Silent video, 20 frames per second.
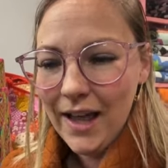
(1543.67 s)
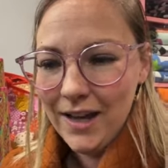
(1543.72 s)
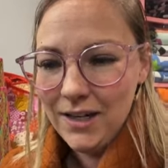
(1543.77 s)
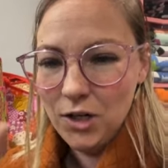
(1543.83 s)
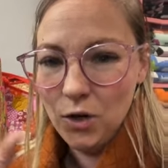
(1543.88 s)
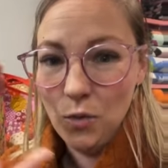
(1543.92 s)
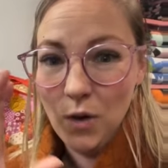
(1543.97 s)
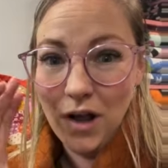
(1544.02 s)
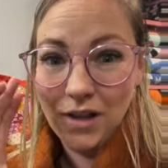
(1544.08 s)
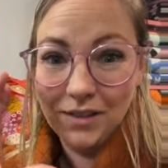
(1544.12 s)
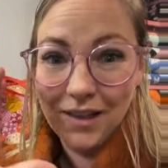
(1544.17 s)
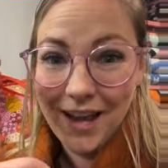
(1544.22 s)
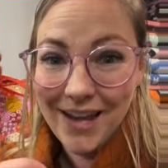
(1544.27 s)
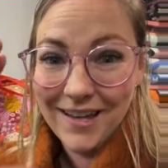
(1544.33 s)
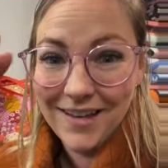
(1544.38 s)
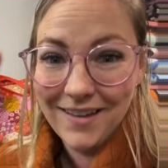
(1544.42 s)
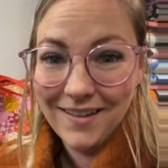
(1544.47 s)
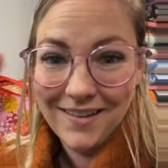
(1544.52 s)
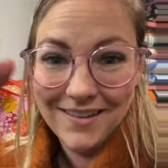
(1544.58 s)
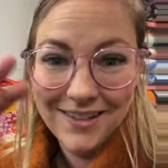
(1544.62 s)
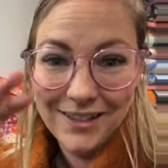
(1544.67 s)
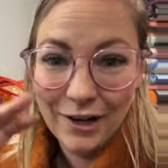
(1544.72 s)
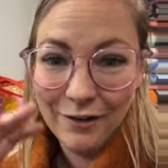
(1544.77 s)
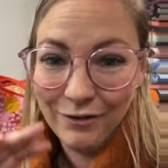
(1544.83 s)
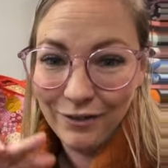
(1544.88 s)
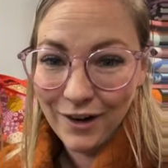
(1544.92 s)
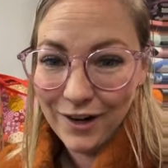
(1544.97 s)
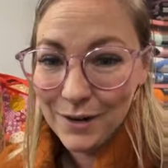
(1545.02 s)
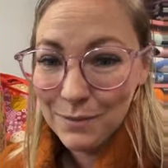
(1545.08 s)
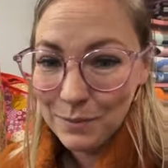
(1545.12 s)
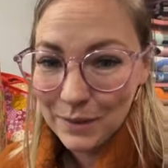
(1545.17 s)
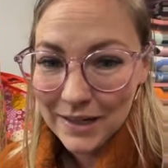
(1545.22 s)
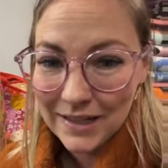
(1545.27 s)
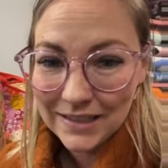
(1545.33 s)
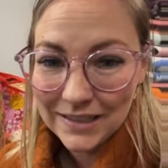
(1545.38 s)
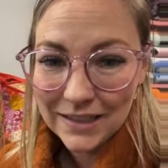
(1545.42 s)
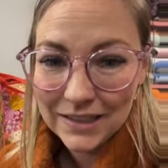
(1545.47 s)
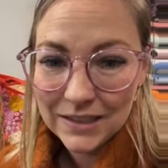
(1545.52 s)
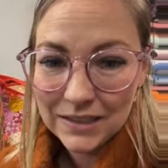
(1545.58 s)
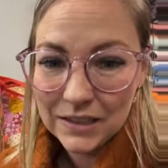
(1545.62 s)
and you want like different
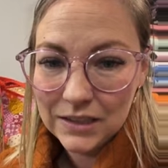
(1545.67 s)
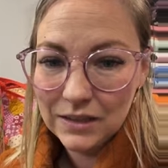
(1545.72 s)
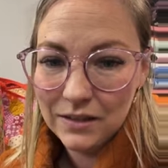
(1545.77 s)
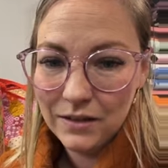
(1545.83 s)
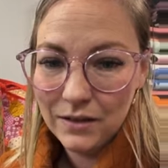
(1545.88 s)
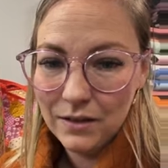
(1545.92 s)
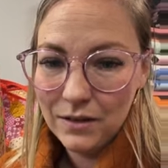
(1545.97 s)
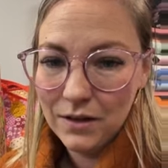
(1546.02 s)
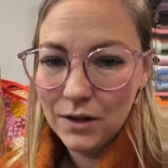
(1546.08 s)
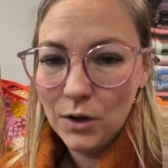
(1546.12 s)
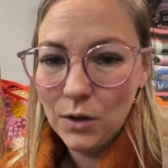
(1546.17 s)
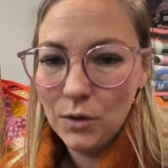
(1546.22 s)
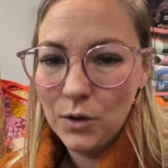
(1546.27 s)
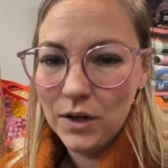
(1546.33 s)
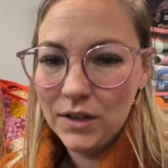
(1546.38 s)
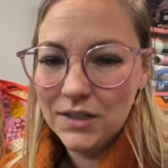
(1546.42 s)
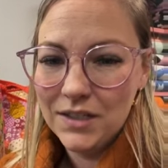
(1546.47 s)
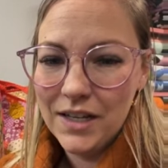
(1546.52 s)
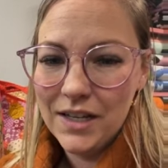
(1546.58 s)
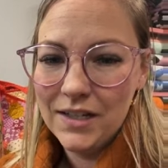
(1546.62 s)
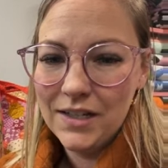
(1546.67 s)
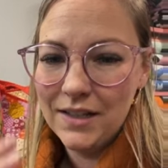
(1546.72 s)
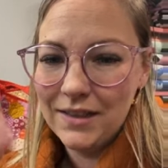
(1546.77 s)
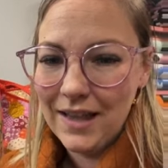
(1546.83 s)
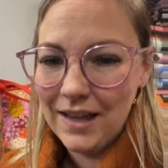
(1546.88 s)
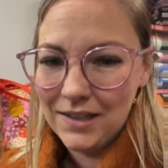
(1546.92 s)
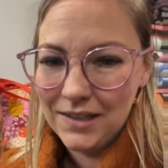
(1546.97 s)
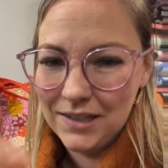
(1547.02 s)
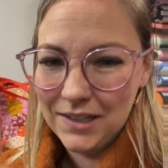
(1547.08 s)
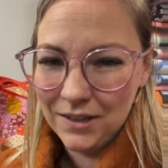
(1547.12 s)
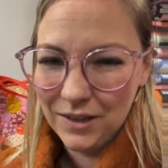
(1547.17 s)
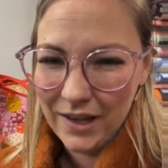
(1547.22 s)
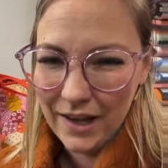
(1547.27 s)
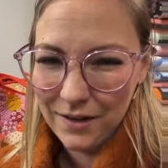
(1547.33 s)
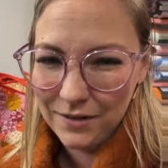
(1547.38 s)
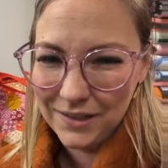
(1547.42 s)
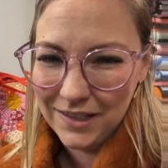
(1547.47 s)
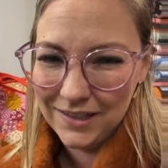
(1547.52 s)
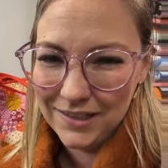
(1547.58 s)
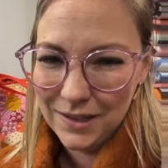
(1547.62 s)
pieces quilted, that still
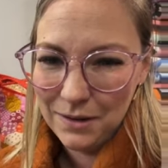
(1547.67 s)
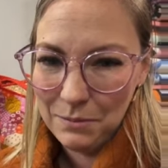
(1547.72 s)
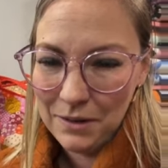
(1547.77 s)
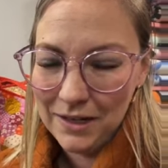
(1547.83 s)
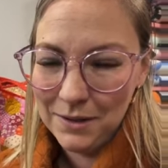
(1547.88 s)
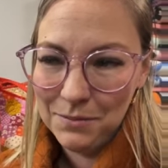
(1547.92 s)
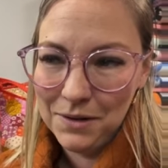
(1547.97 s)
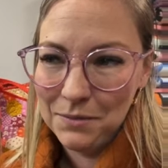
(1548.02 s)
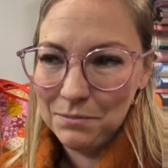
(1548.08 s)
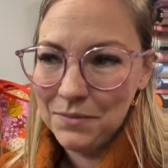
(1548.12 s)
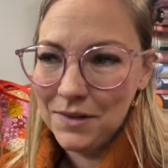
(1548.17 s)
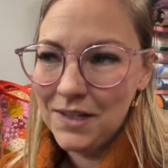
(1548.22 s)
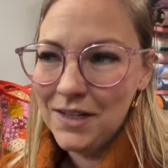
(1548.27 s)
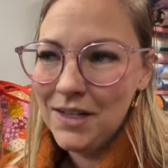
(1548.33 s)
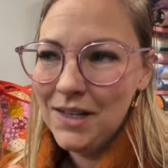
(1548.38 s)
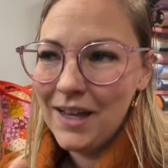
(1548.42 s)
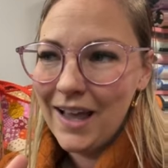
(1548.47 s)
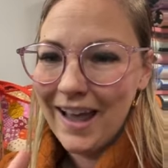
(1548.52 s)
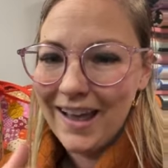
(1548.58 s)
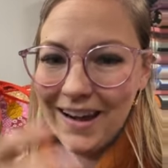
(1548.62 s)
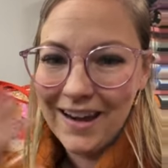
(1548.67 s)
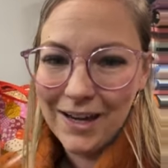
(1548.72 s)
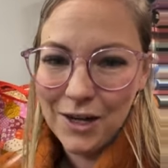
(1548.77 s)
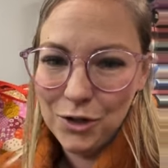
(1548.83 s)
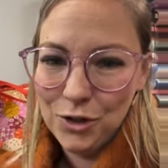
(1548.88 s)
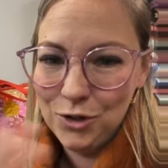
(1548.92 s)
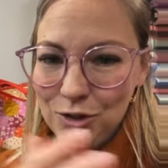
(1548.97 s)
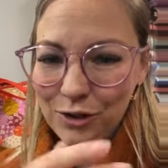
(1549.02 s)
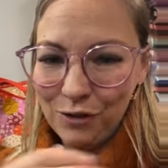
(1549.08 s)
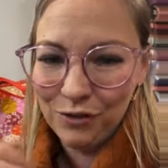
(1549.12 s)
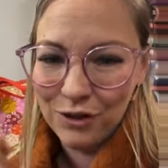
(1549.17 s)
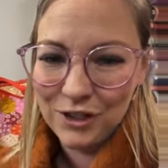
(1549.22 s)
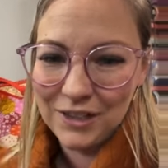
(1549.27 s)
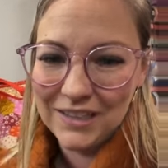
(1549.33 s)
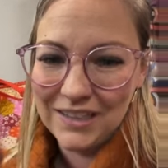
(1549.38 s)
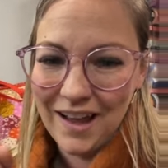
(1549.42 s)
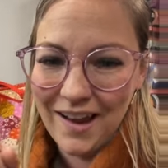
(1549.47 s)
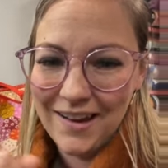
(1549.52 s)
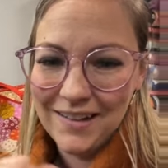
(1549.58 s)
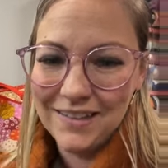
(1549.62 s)
counts as the minimum and I can do different
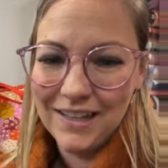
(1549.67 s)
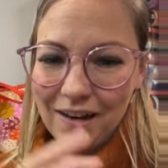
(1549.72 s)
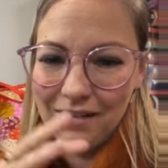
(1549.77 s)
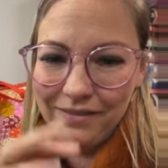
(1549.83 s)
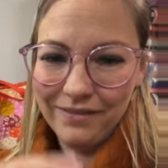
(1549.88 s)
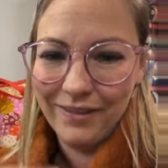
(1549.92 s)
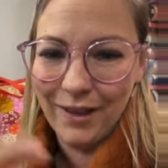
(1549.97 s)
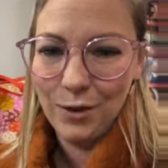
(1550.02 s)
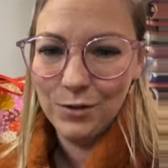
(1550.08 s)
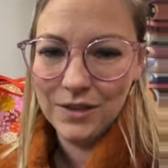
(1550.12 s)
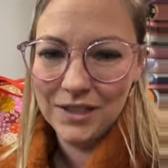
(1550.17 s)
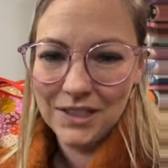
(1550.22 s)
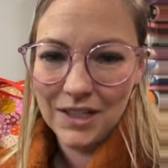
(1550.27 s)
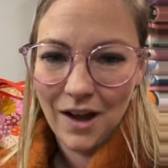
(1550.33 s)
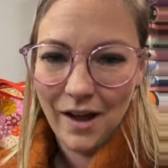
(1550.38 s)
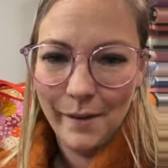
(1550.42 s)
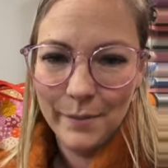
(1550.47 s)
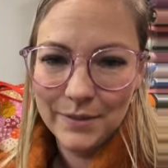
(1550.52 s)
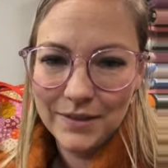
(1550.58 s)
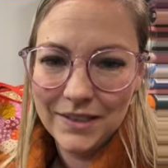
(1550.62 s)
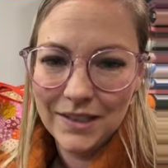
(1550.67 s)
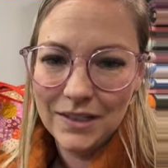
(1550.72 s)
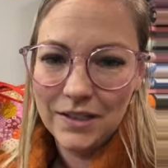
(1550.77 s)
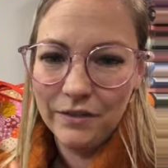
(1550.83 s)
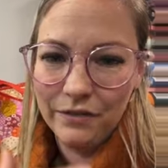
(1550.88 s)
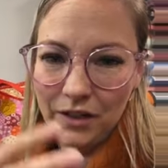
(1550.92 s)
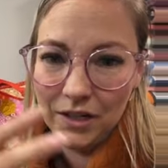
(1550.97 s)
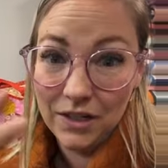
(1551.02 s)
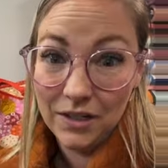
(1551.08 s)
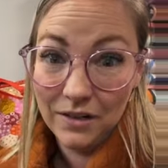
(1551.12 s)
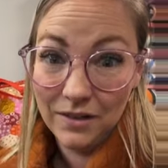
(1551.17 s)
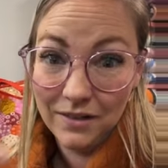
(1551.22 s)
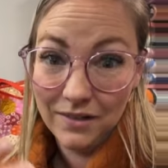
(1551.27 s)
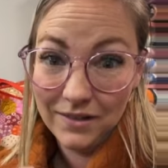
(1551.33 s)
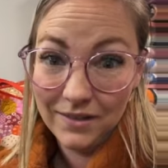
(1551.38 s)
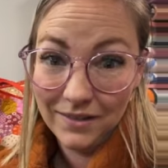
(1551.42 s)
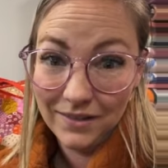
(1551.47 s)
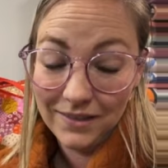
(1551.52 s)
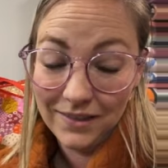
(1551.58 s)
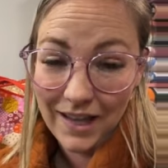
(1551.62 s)
designs and float the tops, the different
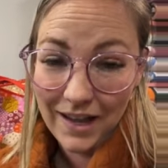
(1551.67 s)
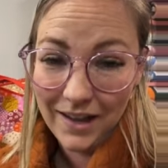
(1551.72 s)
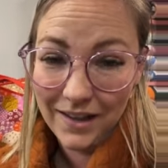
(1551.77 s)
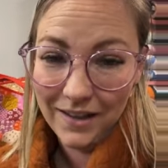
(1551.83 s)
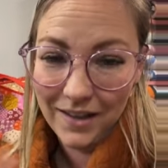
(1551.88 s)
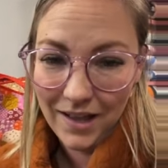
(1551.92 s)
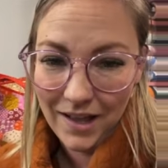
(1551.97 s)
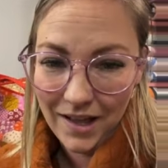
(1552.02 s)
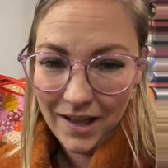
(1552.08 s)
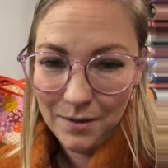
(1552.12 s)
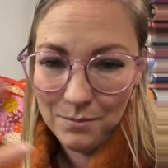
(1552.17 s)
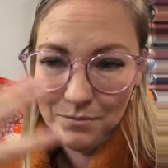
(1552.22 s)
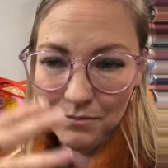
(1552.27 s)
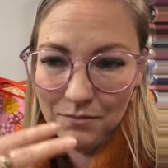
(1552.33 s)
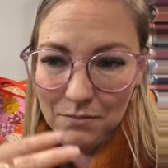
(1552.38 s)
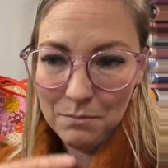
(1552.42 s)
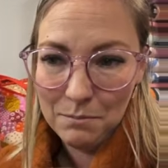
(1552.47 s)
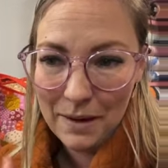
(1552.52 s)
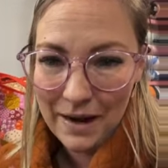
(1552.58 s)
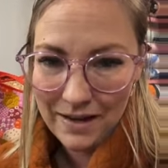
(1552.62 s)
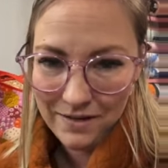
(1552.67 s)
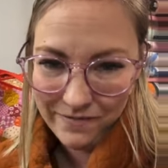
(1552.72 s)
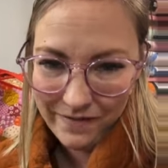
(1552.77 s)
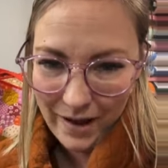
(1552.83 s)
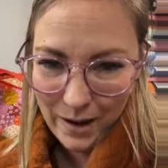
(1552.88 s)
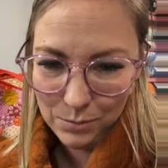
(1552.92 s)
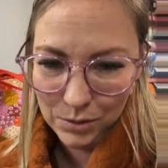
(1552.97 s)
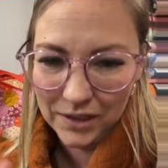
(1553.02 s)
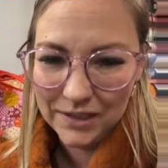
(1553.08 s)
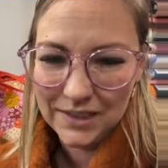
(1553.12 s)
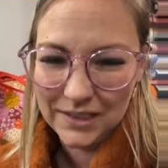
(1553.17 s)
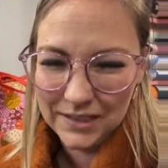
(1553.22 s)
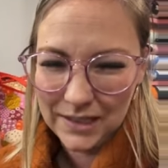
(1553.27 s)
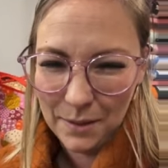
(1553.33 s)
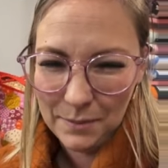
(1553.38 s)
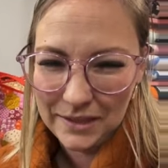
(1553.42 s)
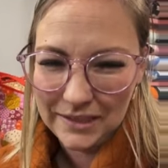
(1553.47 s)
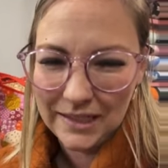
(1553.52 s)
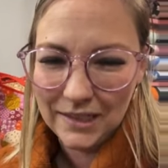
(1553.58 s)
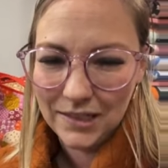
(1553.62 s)
um, main fabrics. Does
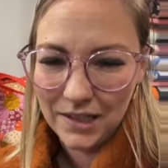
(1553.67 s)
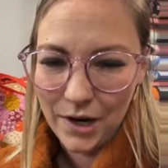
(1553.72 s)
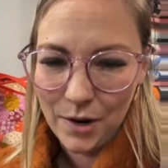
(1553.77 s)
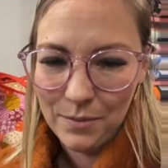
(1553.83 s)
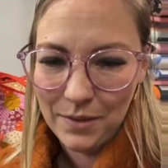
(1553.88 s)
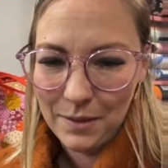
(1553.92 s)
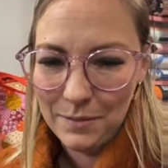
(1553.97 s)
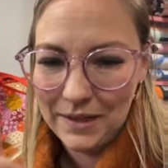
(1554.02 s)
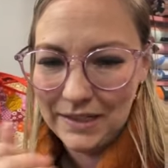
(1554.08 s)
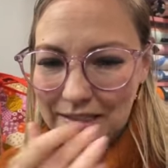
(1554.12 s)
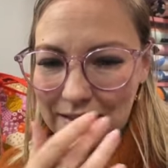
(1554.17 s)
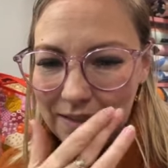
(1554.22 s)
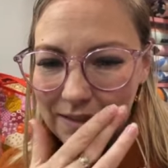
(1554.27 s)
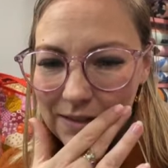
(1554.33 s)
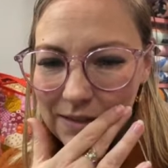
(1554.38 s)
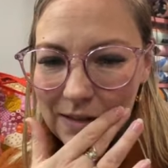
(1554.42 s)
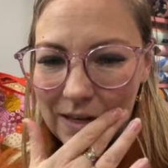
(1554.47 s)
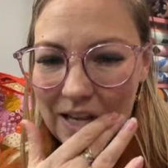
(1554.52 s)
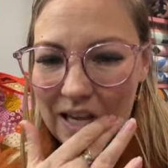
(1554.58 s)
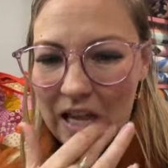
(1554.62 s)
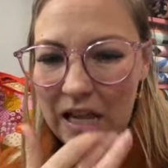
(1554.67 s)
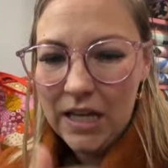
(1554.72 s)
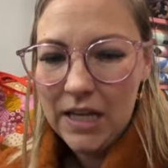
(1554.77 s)
that make sense? I hope that makes sense.